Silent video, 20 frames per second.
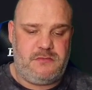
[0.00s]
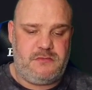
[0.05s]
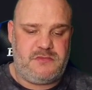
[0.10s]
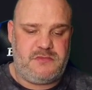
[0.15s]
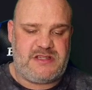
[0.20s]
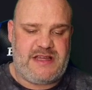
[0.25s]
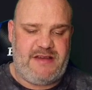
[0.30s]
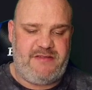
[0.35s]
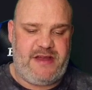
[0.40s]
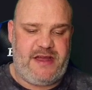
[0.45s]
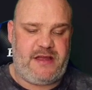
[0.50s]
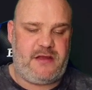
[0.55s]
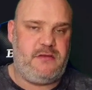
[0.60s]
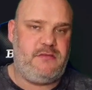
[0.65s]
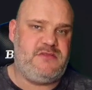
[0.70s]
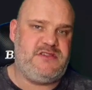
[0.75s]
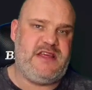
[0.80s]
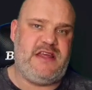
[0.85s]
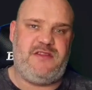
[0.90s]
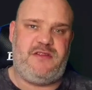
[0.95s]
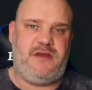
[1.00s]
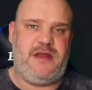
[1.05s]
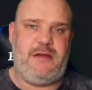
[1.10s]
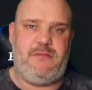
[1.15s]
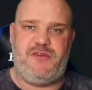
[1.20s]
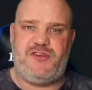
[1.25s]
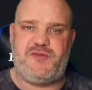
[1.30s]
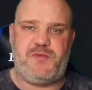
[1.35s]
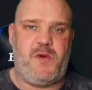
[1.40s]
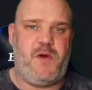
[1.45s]
Scavag, was that the name
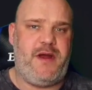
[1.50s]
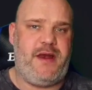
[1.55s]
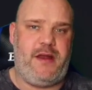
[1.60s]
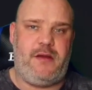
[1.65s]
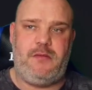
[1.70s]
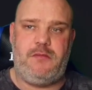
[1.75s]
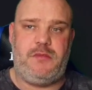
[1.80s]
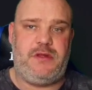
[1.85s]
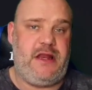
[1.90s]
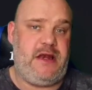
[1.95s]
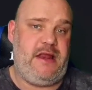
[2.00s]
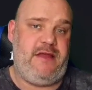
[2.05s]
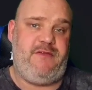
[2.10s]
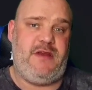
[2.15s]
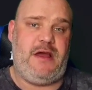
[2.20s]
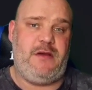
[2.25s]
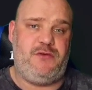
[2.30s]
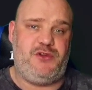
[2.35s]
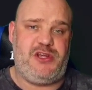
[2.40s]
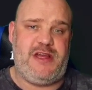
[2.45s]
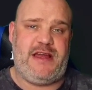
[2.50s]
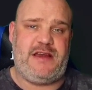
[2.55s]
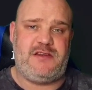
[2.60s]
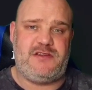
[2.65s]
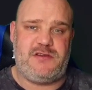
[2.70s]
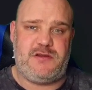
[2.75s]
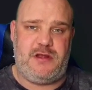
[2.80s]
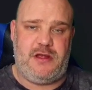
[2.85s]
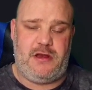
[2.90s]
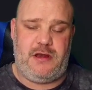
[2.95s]
of the spider? Didn't even know she had
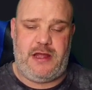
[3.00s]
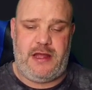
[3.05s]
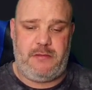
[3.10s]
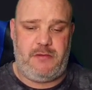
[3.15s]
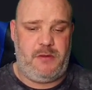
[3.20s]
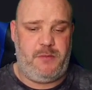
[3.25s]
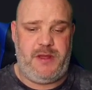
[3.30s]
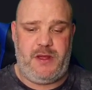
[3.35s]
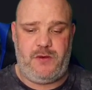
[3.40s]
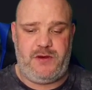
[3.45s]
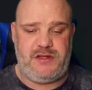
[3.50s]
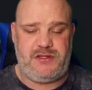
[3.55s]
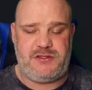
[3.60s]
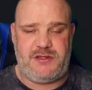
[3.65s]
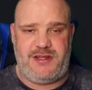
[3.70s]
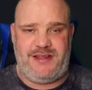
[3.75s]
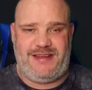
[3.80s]
a name, to be honest.